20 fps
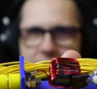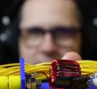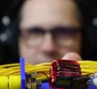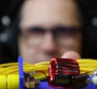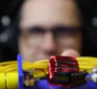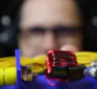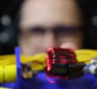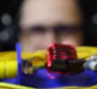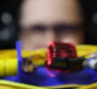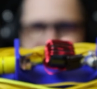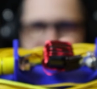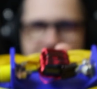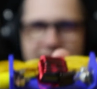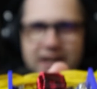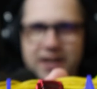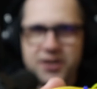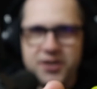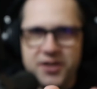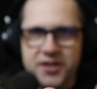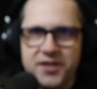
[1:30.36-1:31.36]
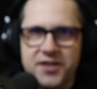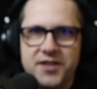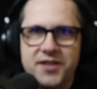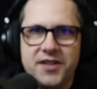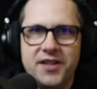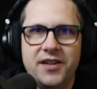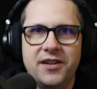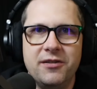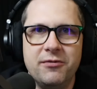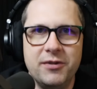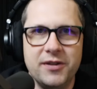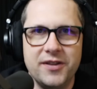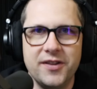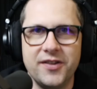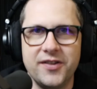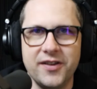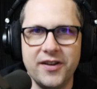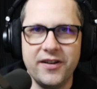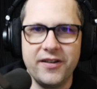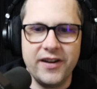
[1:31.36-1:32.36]
with melting the edges with the
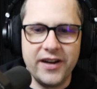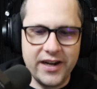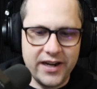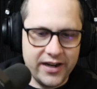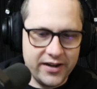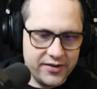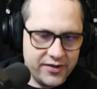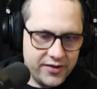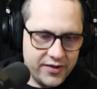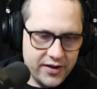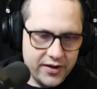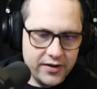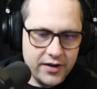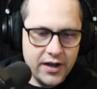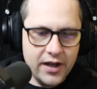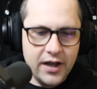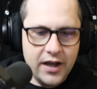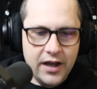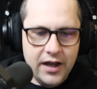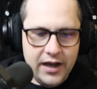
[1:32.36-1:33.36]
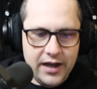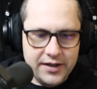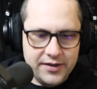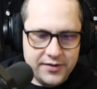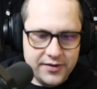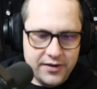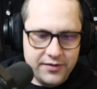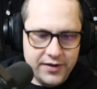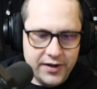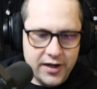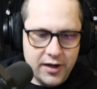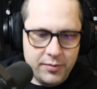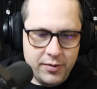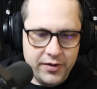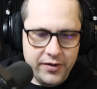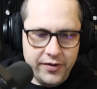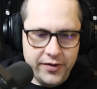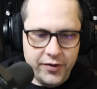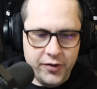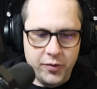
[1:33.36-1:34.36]
soldering iron. So I solved a
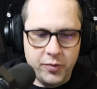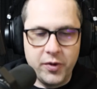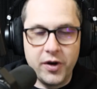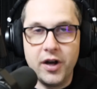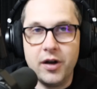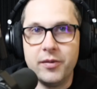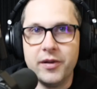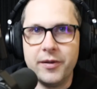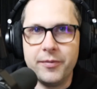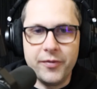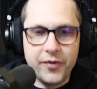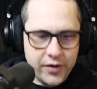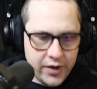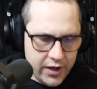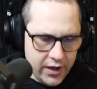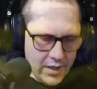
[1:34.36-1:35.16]
couple of those problems.